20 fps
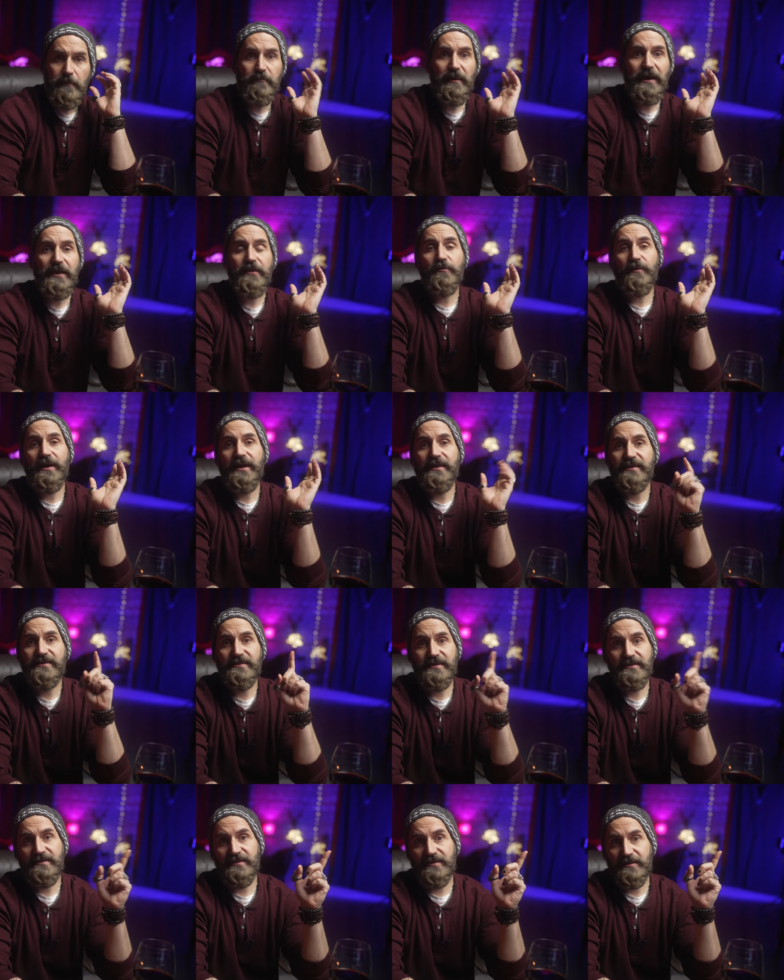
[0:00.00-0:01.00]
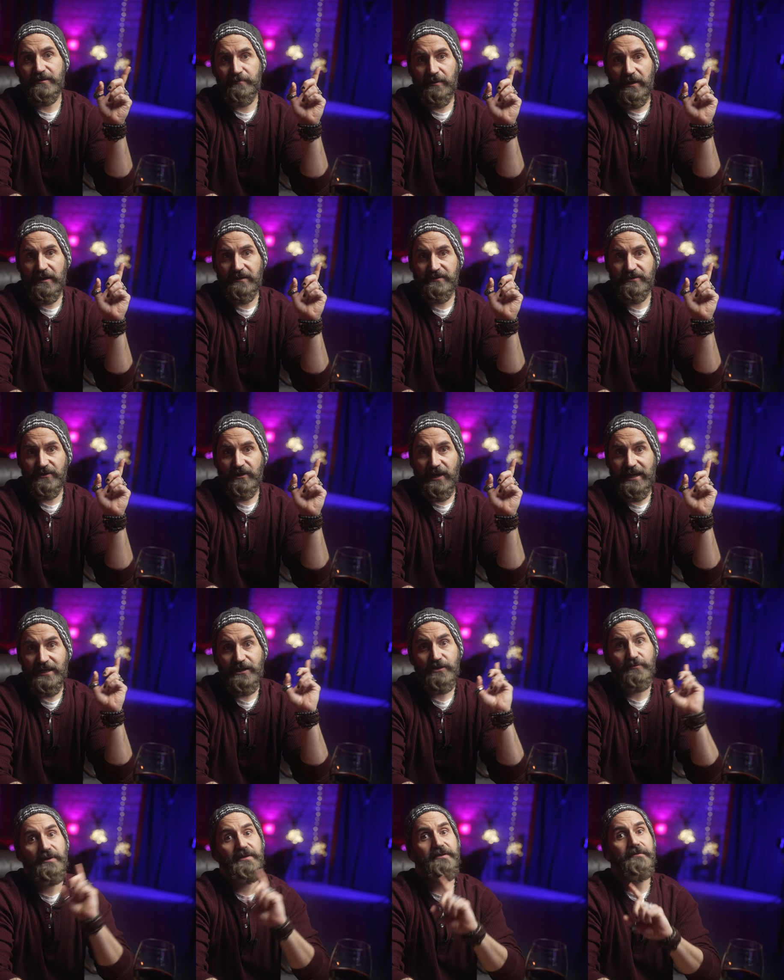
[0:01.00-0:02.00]
By the way, this isn't a sponsor. I
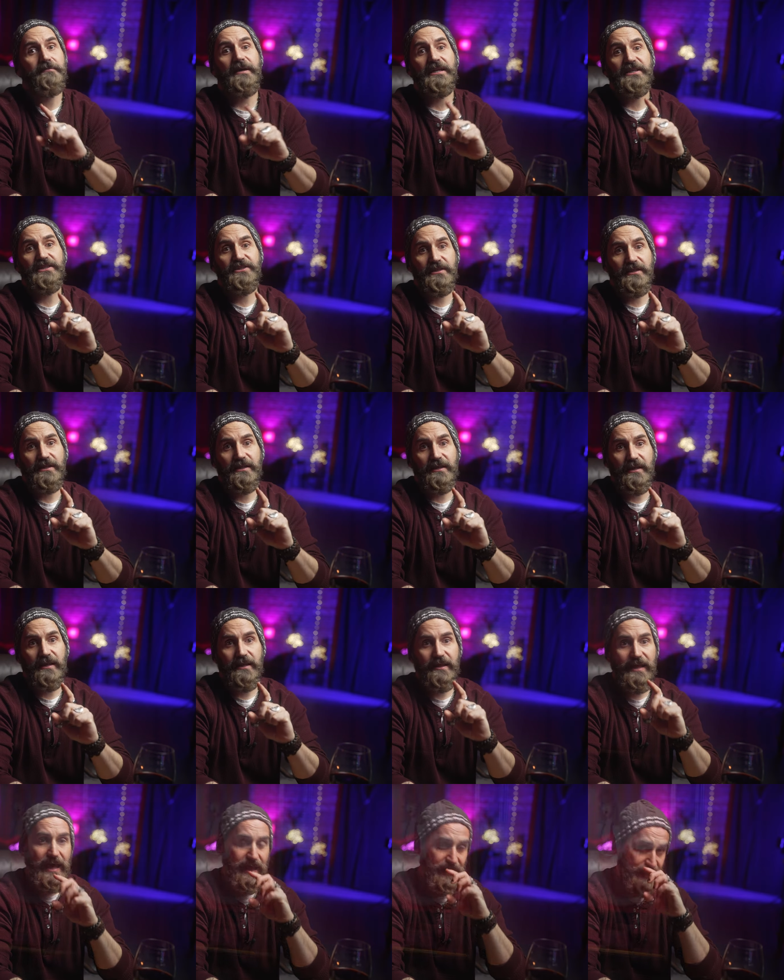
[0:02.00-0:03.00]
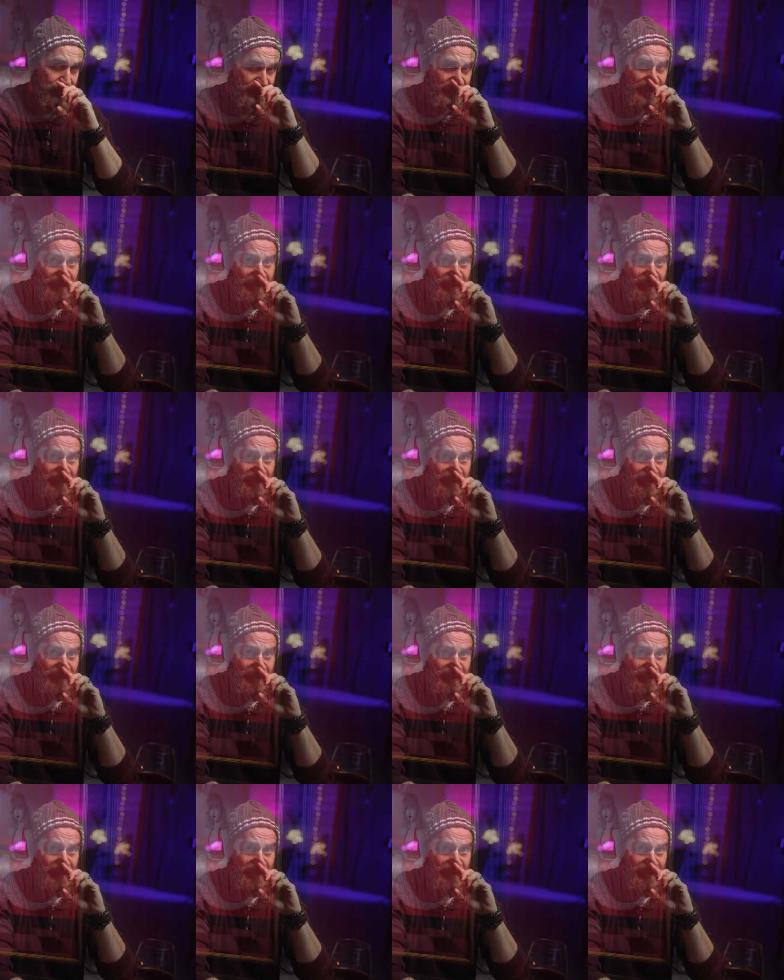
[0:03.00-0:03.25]
just wanted to mention that in